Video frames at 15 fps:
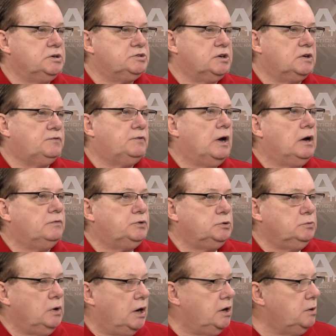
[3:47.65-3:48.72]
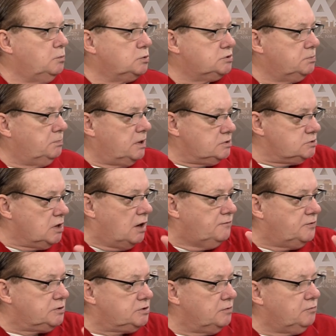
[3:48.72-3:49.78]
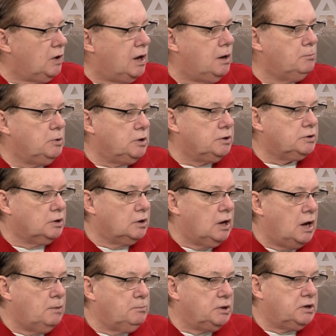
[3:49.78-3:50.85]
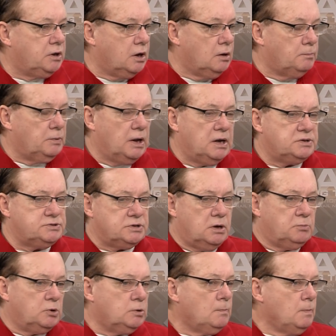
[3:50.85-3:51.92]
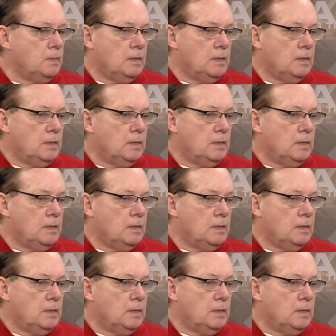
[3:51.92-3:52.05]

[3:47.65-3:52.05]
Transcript: 6'5", 280, was the best offensive lineman at the lineman camp last summer.